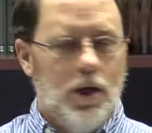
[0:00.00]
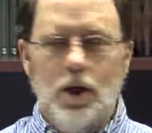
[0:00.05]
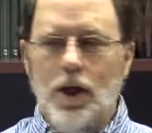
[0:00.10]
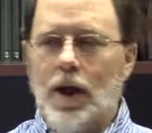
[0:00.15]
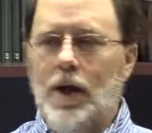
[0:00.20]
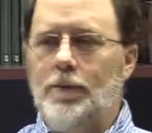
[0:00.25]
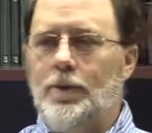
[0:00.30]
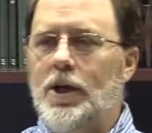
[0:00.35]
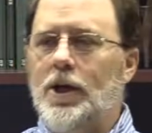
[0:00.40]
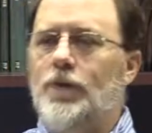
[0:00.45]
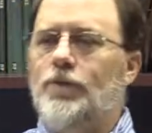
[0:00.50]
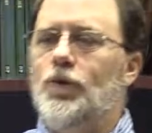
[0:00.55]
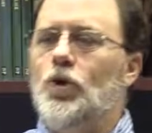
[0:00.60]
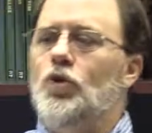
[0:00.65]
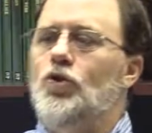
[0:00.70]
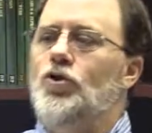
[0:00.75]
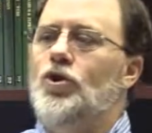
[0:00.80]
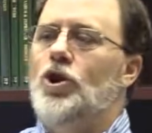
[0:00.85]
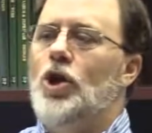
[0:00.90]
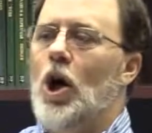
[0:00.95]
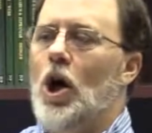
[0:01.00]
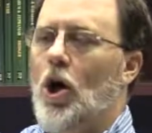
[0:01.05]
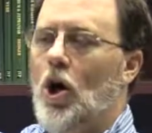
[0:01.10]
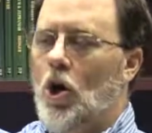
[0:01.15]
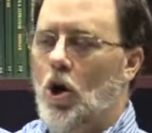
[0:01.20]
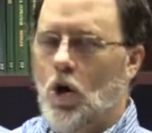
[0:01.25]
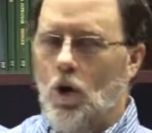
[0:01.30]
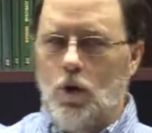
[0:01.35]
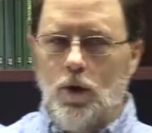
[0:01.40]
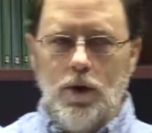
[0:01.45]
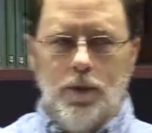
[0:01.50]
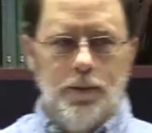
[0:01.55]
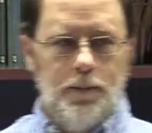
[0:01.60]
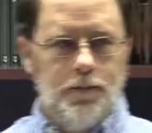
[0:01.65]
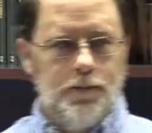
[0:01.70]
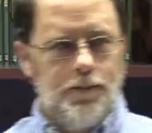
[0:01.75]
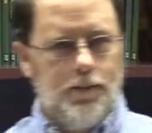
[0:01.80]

How many of you know